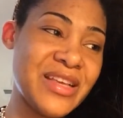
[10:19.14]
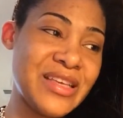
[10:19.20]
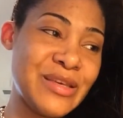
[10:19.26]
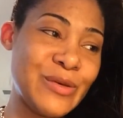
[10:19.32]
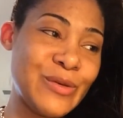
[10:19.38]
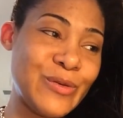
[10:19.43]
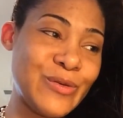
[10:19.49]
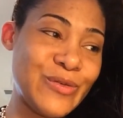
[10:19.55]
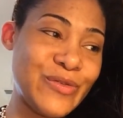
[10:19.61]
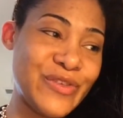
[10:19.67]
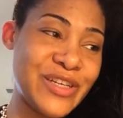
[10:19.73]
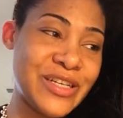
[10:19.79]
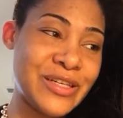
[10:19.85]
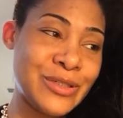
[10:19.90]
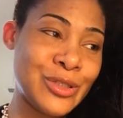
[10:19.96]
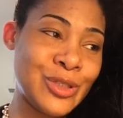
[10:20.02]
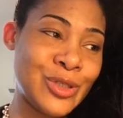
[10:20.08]
you've
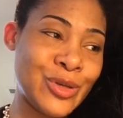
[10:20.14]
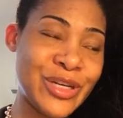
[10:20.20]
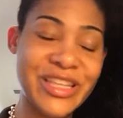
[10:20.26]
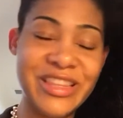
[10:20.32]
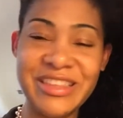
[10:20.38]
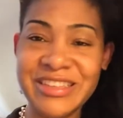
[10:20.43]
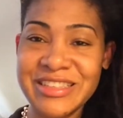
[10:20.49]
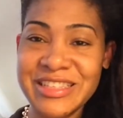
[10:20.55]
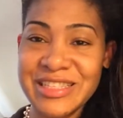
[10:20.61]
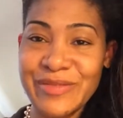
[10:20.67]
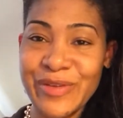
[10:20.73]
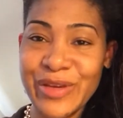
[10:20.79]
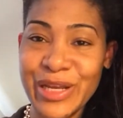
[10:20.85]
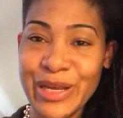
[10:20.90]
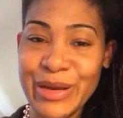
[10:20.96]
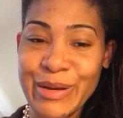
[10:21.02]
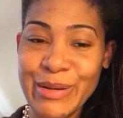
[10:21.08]
enjoyed this
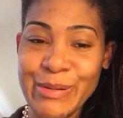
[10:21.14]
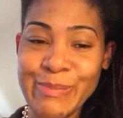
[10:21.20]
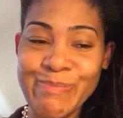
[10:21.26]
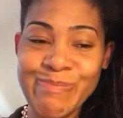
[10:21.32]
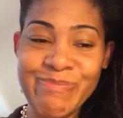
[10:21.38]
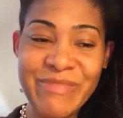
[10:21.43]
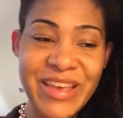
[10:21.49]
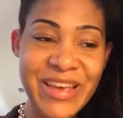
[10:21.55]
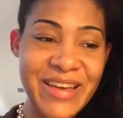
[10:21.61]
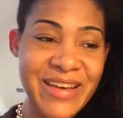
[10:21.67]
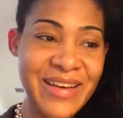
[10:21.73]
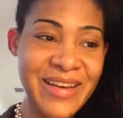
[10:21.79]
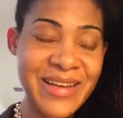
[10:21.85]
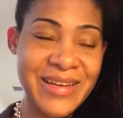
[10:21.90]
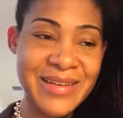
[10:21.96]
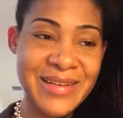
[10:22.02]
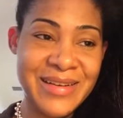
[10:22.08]
video,
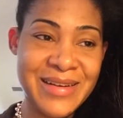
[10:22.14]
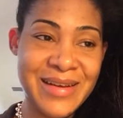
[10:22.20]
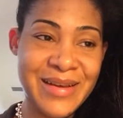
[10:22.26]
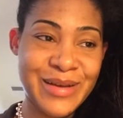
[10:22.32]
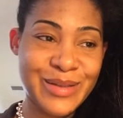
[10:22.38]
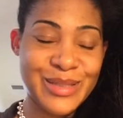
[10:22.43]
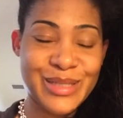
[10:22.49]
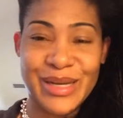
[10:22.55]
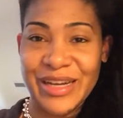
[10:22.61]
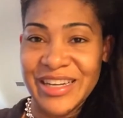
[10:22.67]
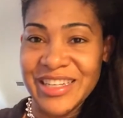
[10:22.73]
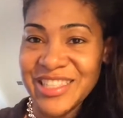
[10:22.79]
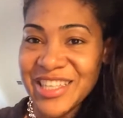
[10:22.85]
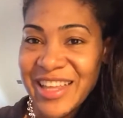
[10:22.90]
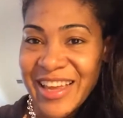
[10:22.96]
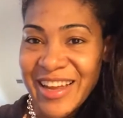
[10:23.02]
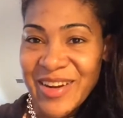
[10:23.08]
and I'll talk
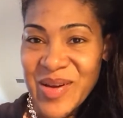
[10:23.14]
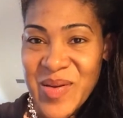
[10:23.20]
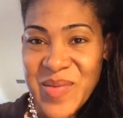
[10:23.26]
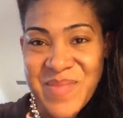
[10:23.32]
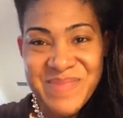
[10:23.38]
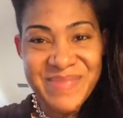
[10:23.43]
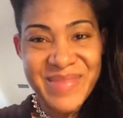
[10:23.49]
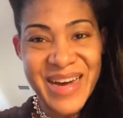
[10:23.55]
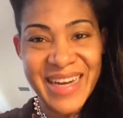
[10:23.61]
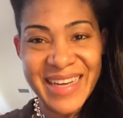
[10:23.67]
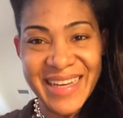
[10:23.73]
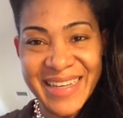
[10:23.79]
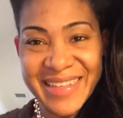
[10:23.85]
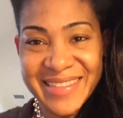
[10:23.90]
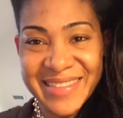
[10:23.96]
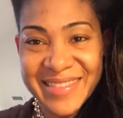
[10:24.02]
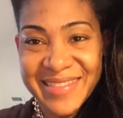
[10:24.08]
at you later.
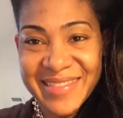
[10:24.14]
Bye.